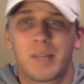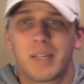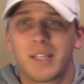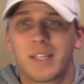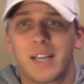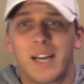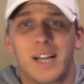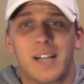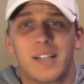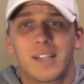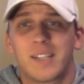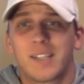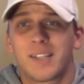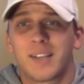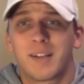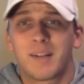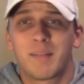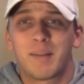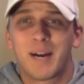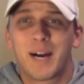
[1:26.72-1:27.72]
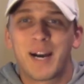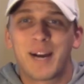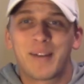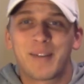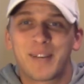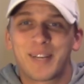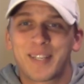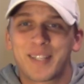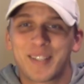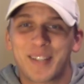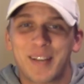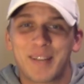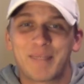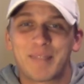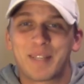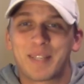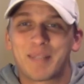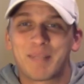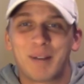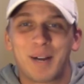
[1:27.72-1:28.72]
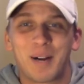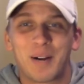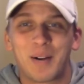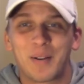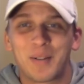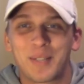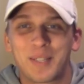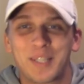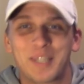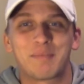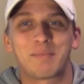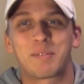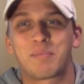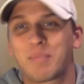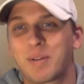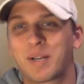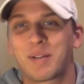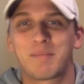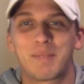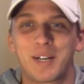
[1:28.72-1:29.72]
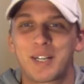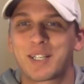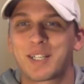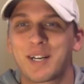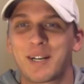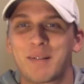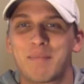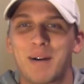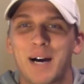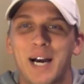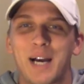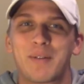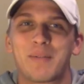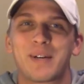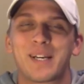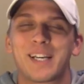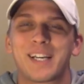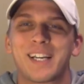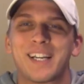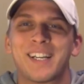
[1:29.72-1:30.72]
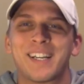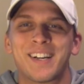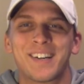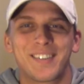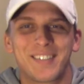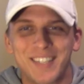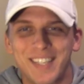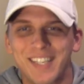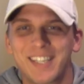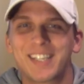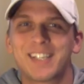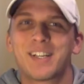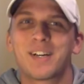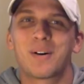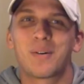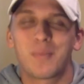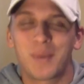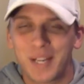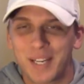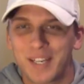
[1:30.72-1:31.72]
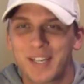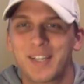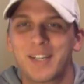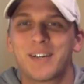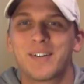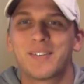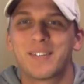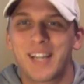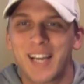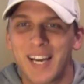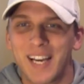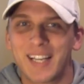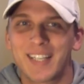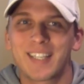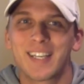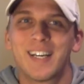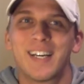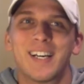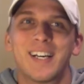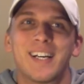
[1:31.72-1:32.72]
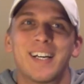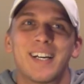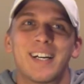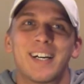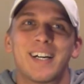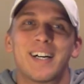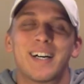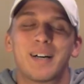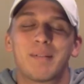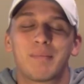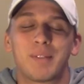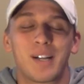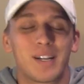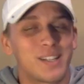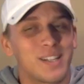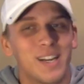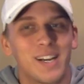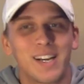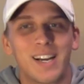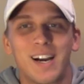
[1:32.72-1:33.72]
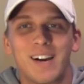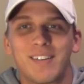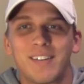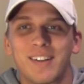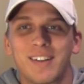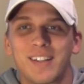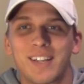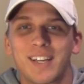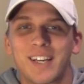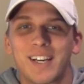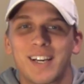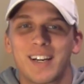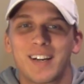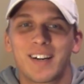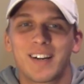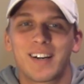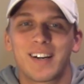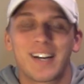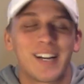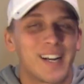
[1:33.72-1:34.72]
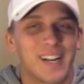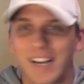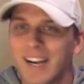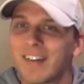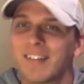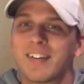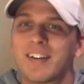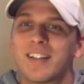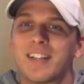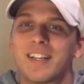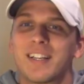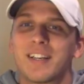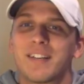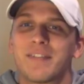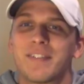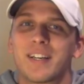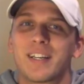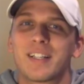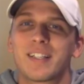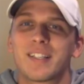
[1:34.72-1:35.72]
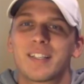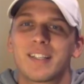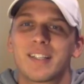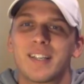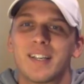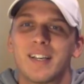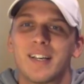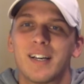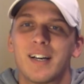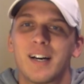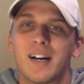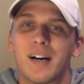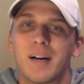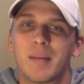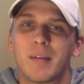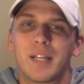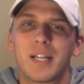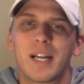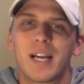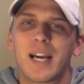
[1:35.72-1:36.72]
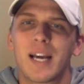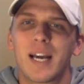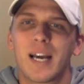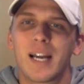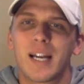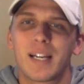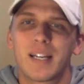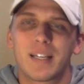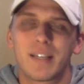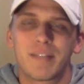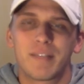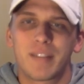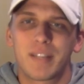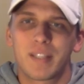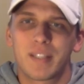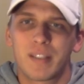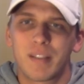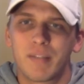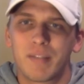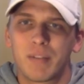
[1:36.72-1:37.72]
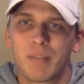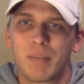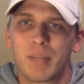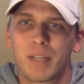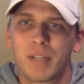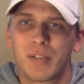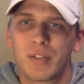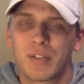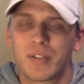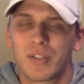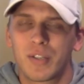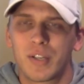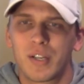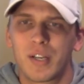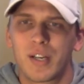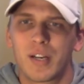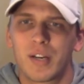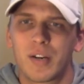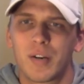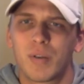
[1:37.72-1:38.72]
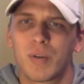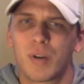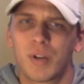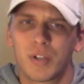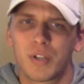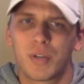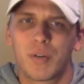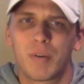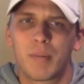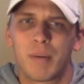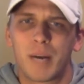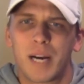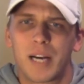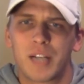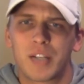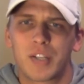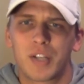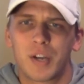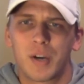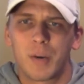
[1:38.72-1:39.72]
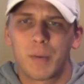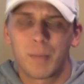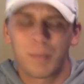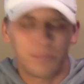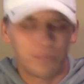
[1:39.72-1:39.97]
Dallas is on a bye week, so that means my whole team is pretty much on a bye week. No Zeke, no Witten, no Dez. Luckily, I got rid of the kicker, and I got rid of the defense. And then I had a defense of the Bills, who were also on bye. So